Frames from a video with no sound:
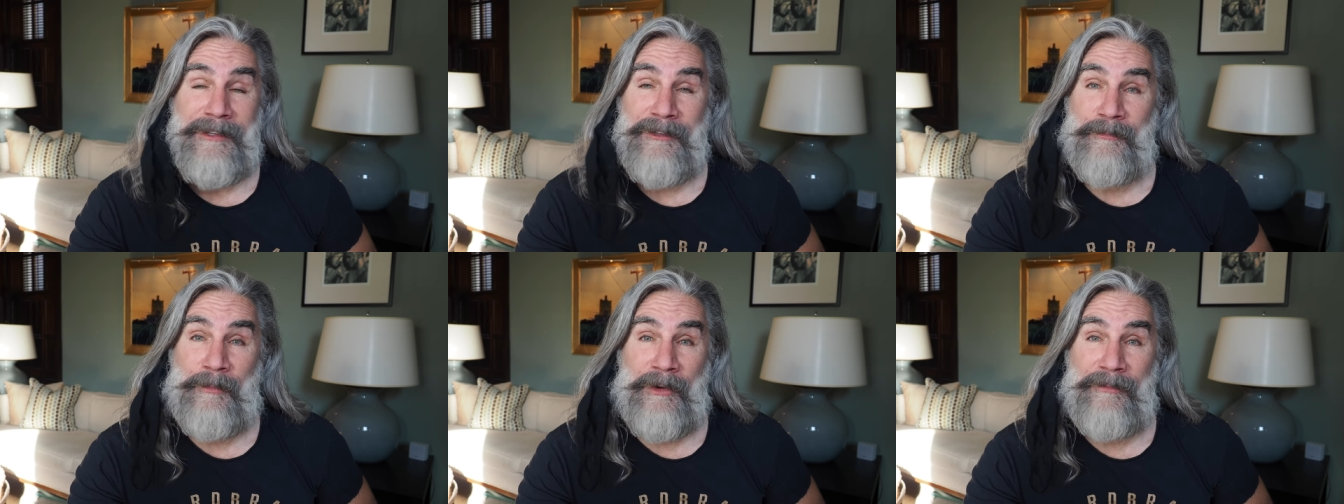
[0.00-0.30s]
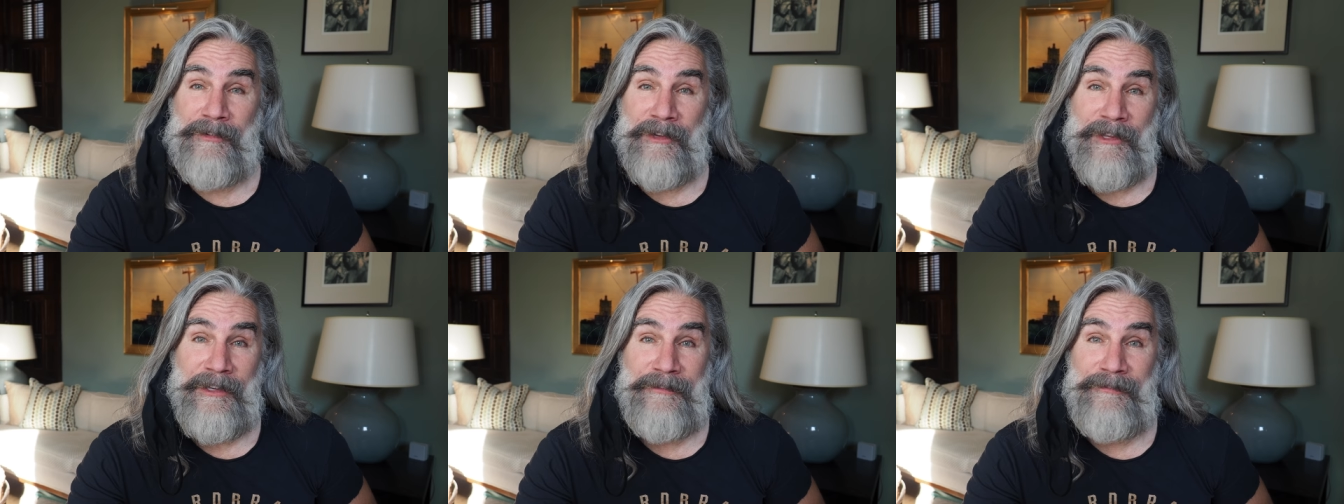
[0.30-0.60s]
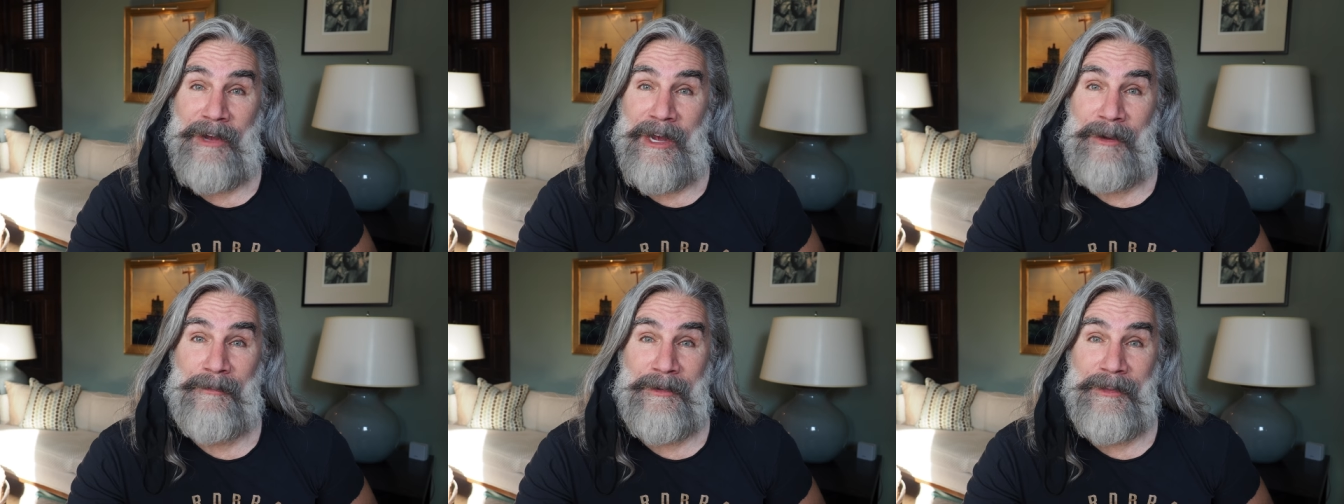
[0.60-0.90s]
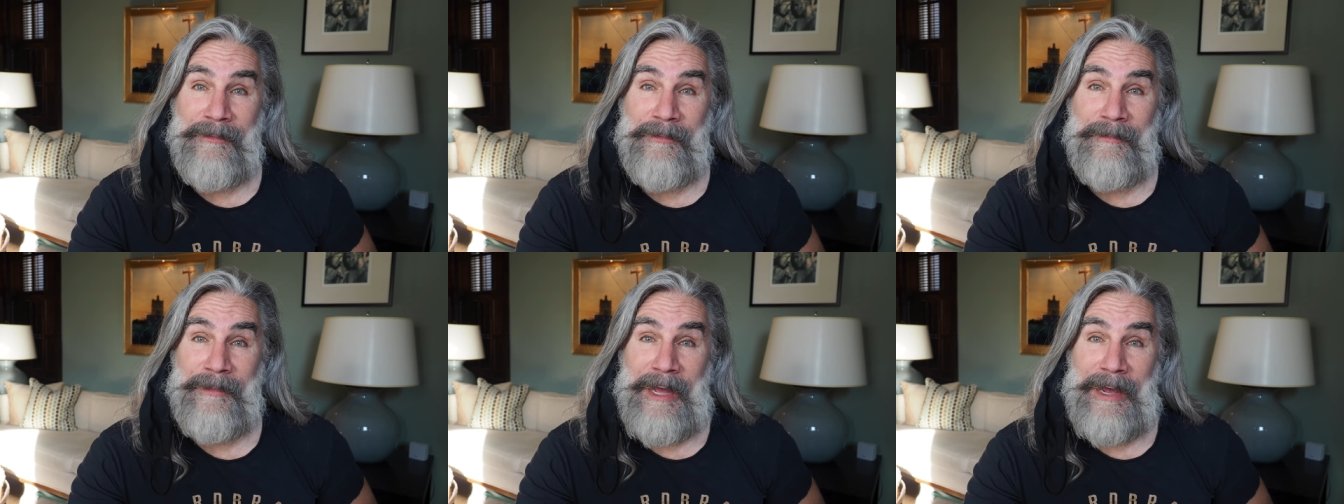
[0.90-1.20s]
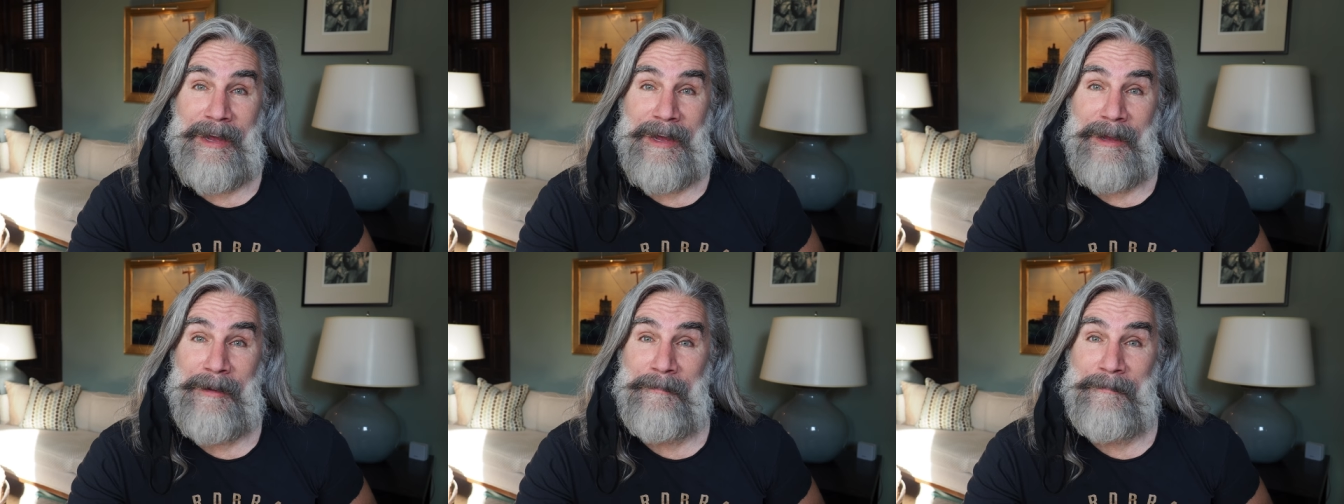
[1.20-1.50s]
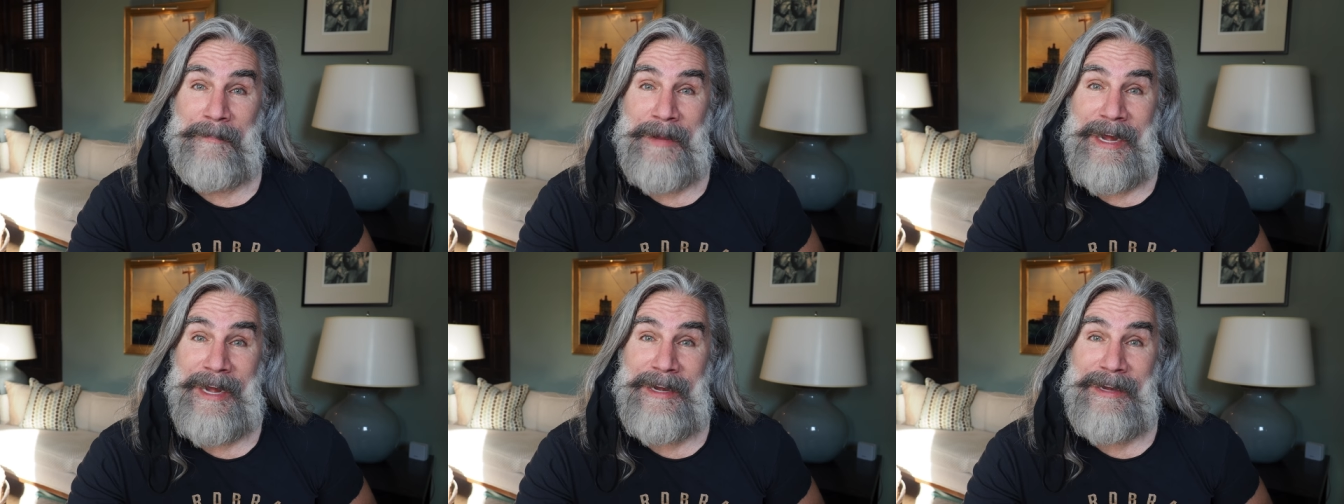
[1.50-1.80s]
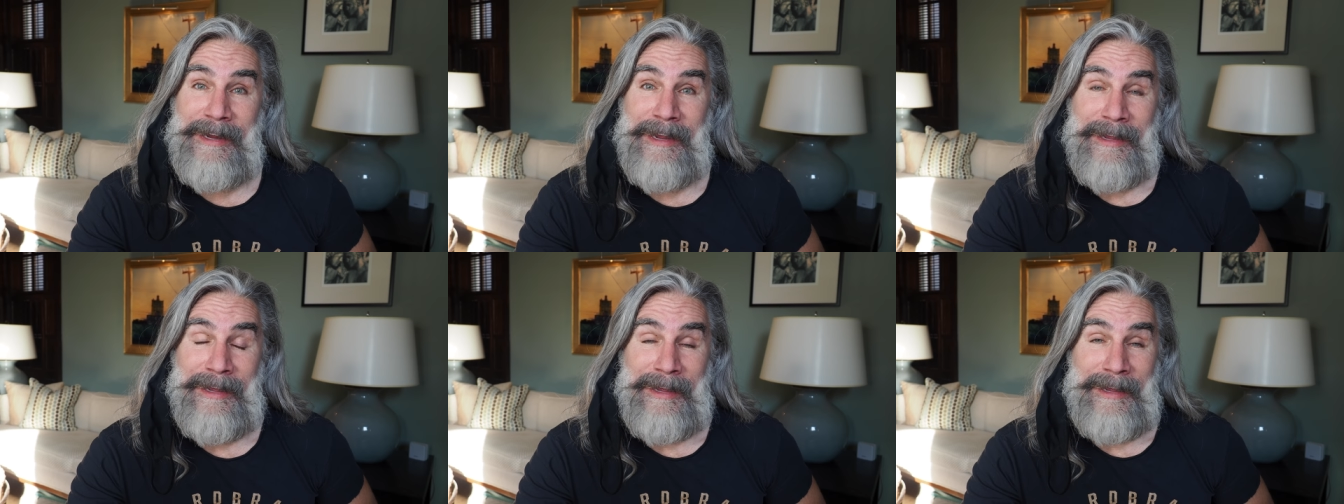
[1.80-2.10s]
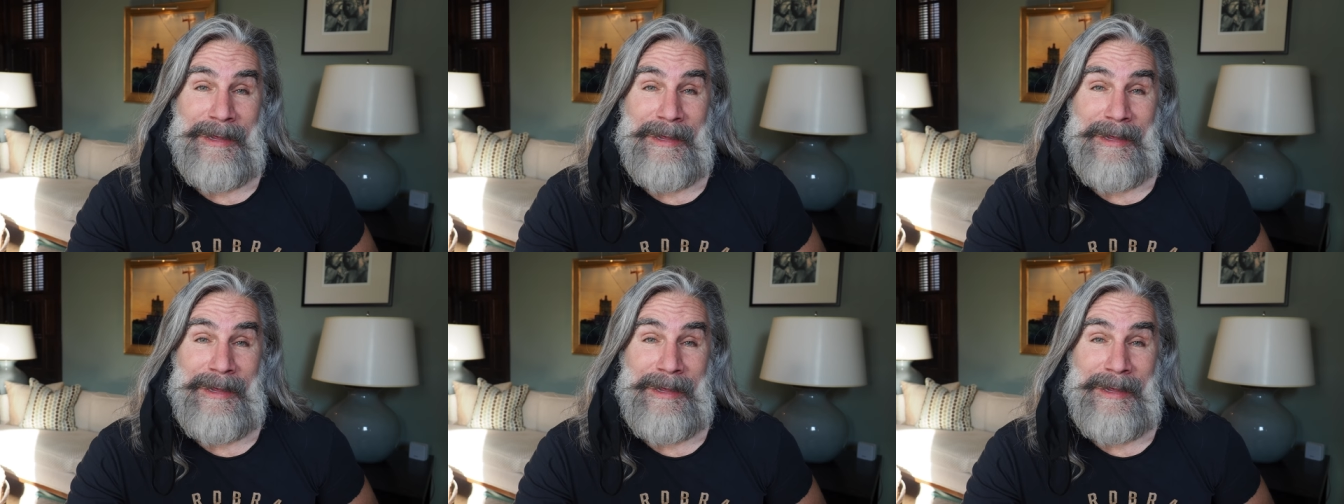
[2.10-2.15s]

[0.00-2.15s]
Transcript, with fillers: Perfectly fine with me,